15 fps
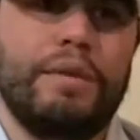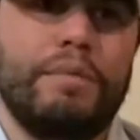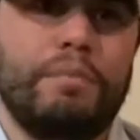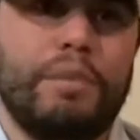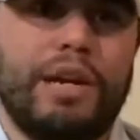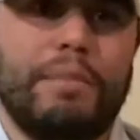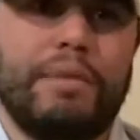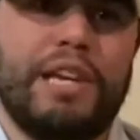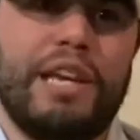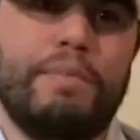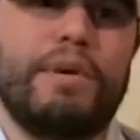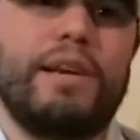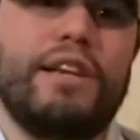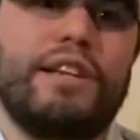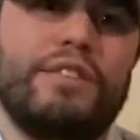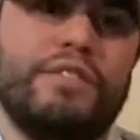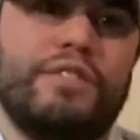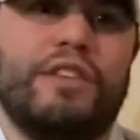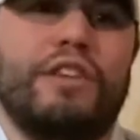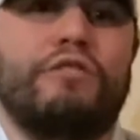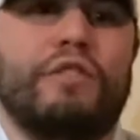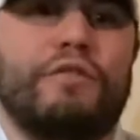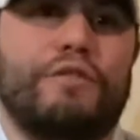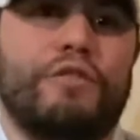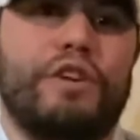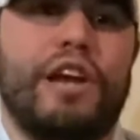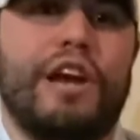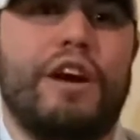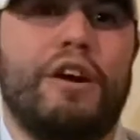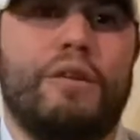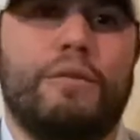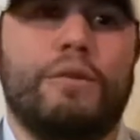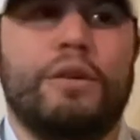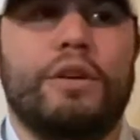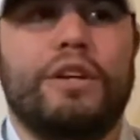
but I'm keeping it a secret for now.